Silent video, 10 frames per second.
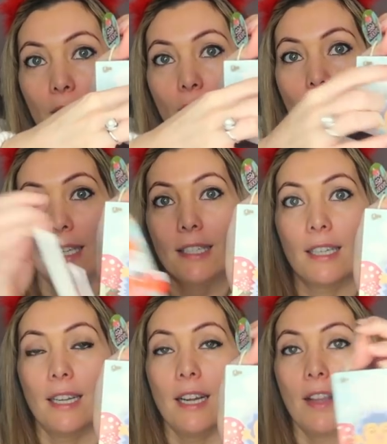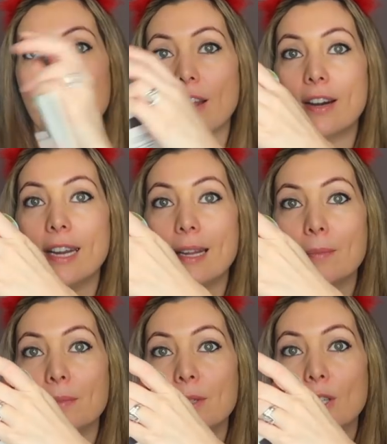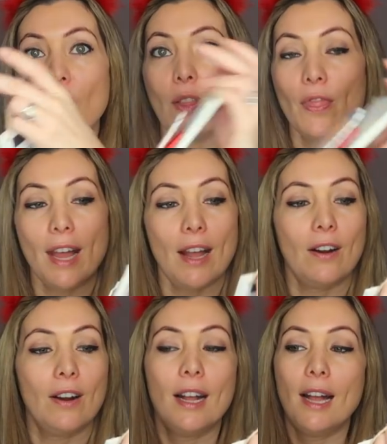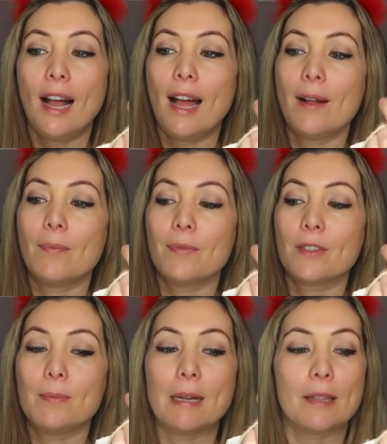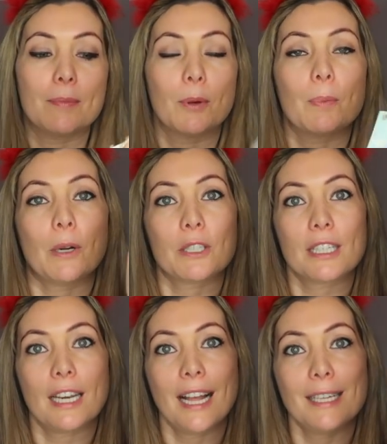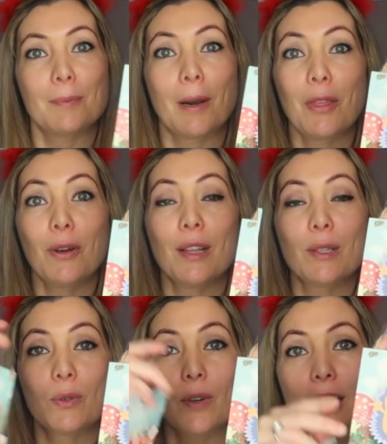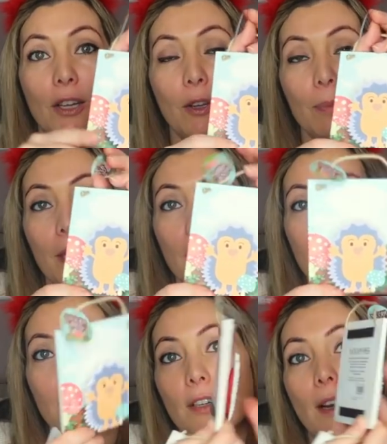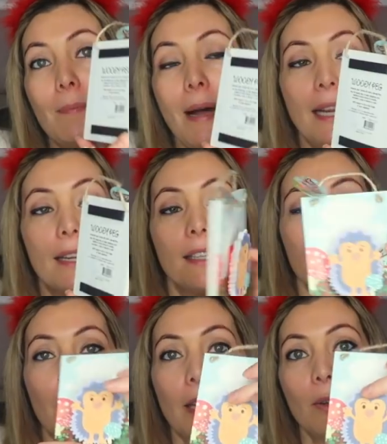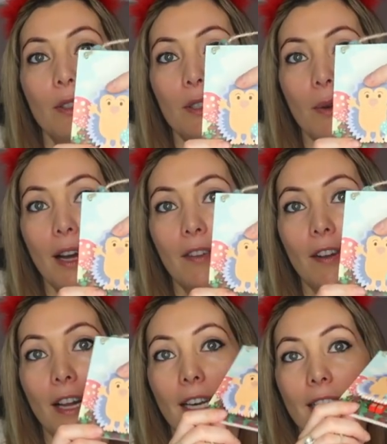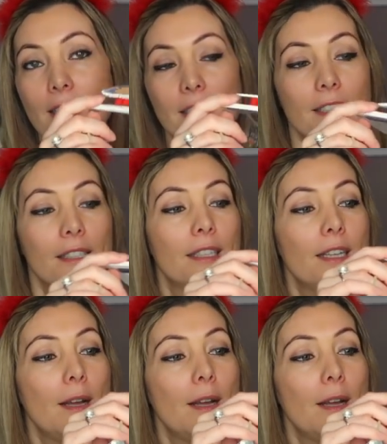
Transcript: then write their names on there to make them more personalized. But I thought these were really cute because they're a magnet, but they also have a little